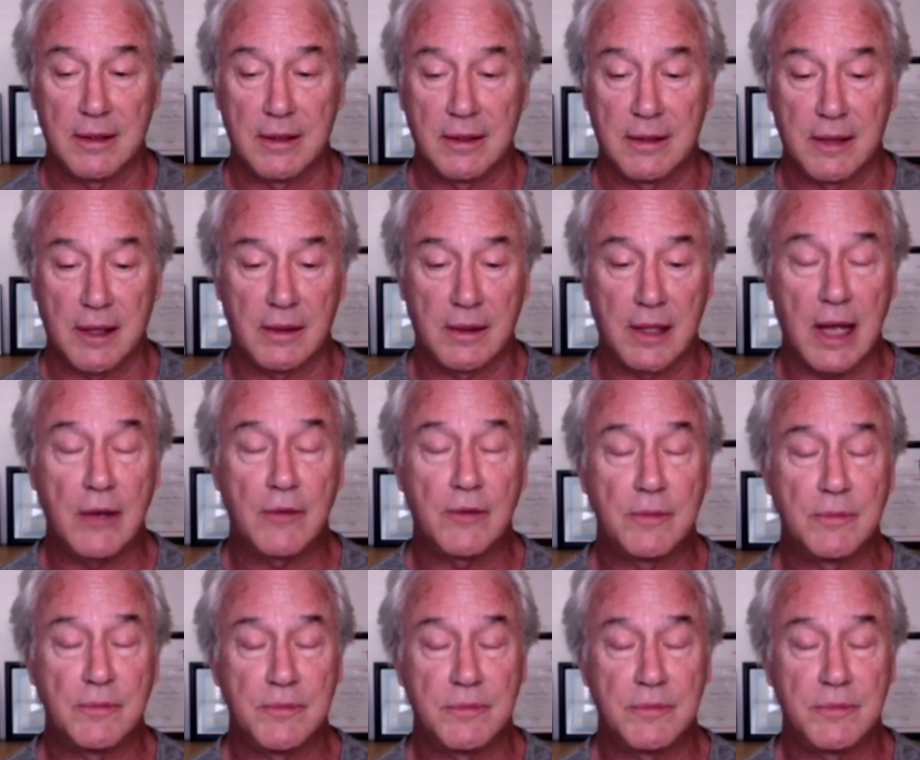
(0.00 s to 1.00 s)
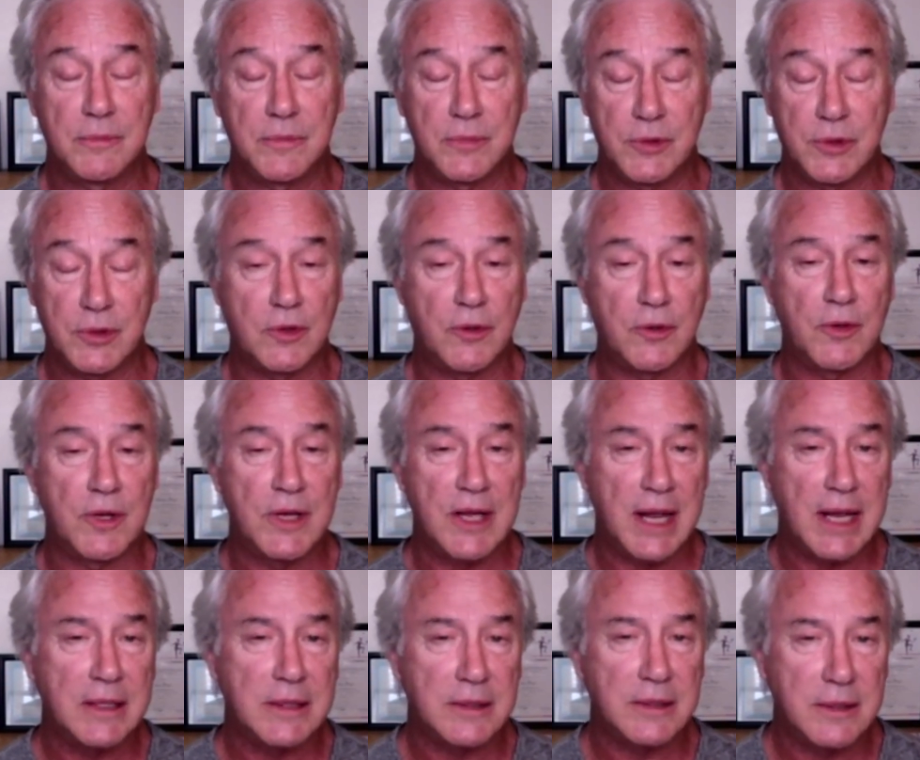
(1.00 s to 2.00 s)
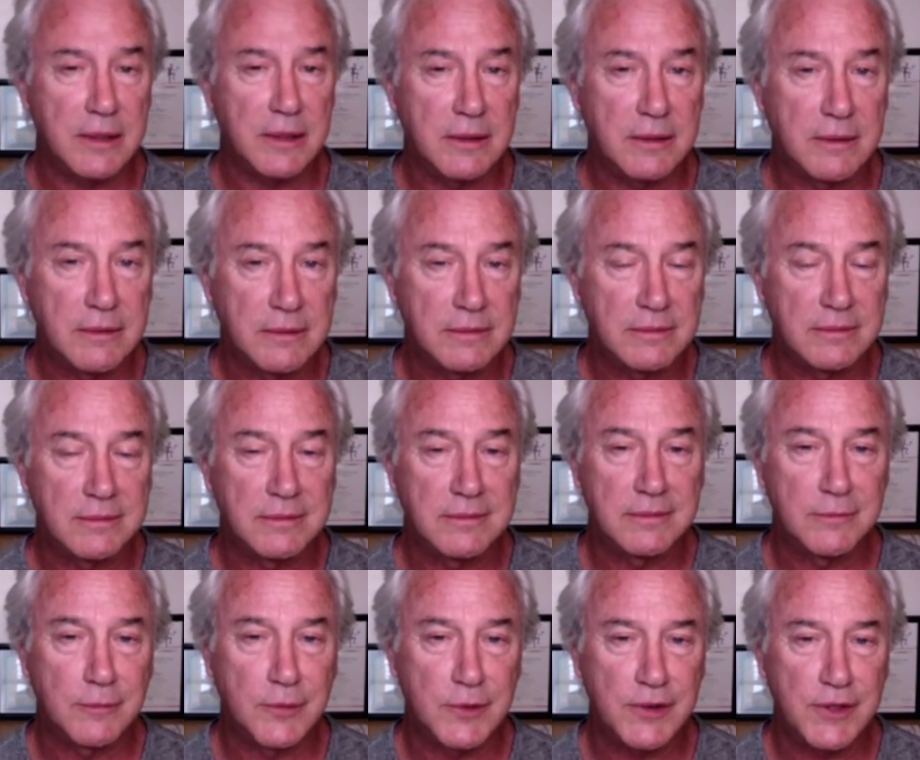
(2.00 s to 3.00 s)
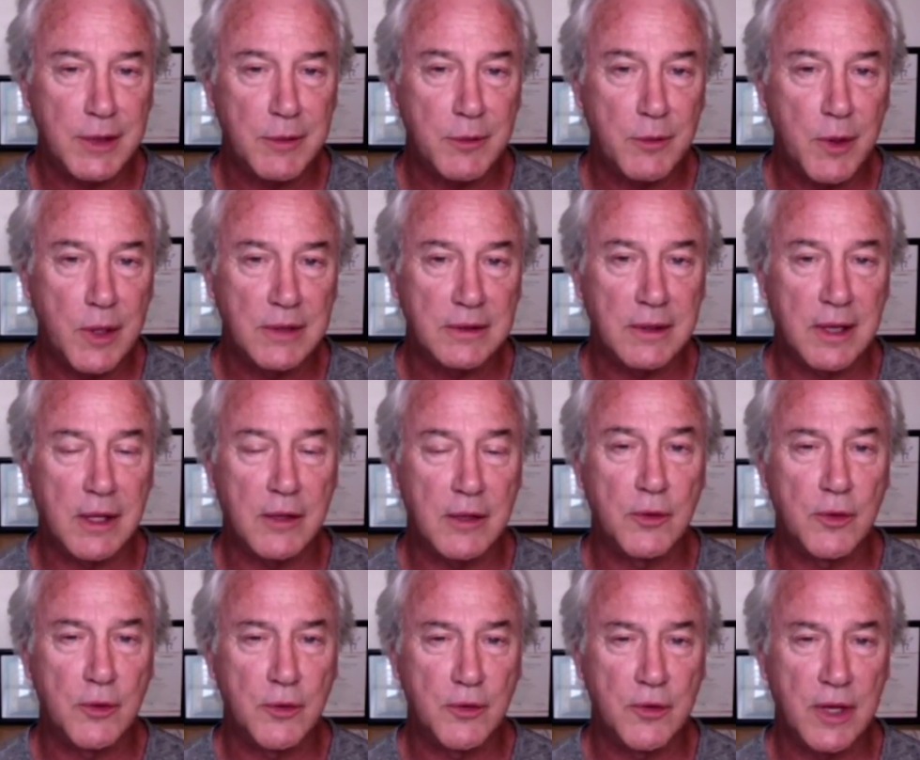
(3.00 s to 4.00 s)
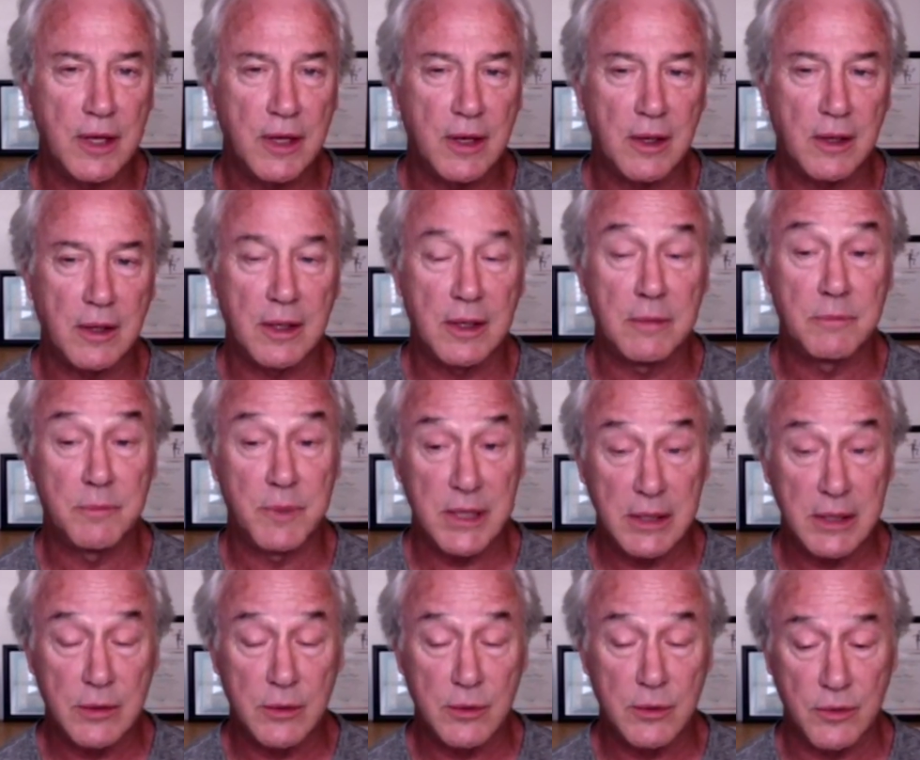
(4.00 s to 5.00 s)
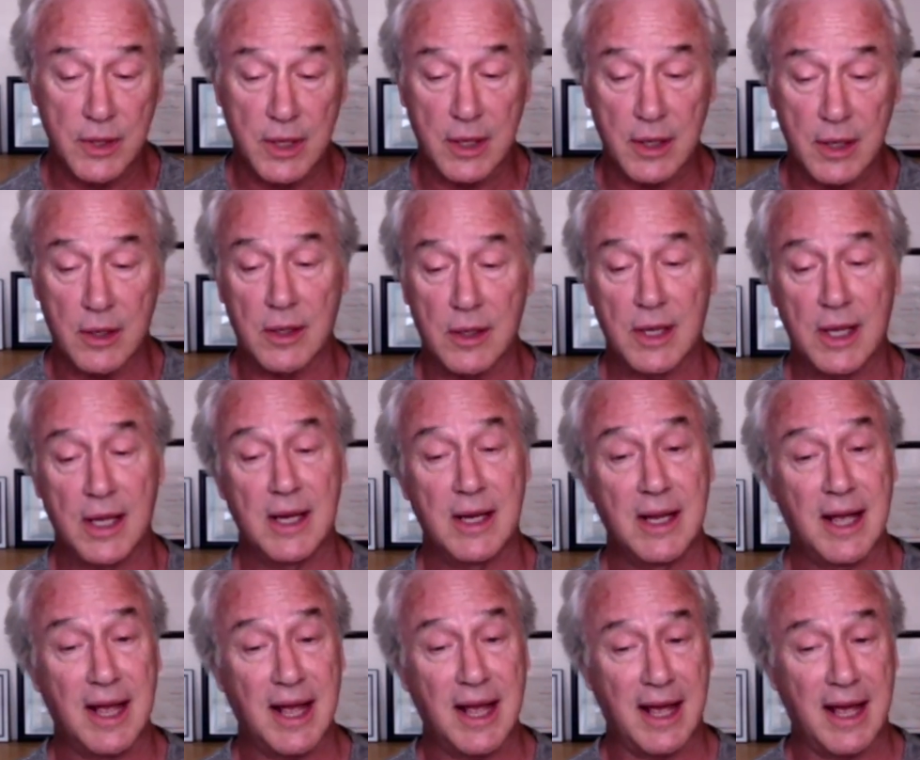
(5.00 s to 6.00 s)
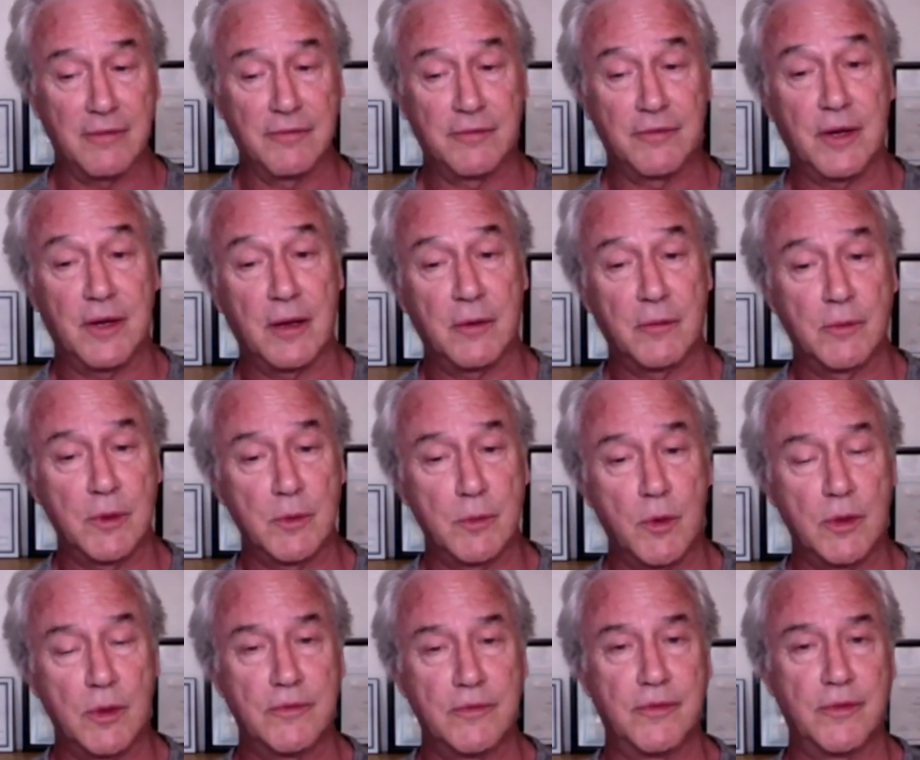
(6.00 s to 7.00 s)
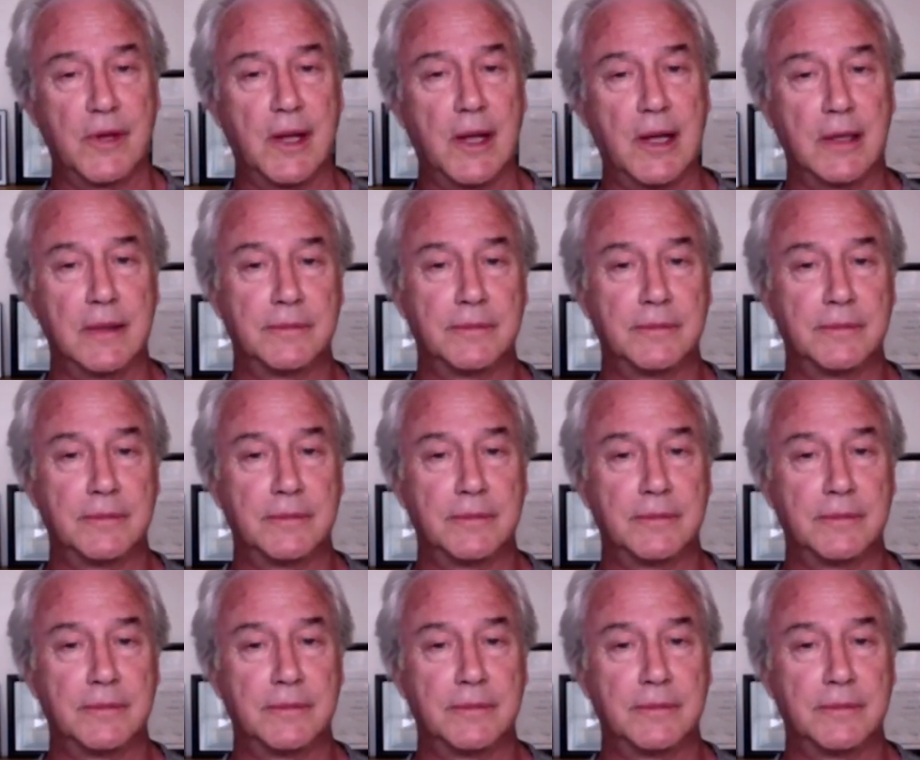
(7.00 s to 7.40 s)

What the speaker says: allow them to create what they want and who they are and be who they are and have a reward for that.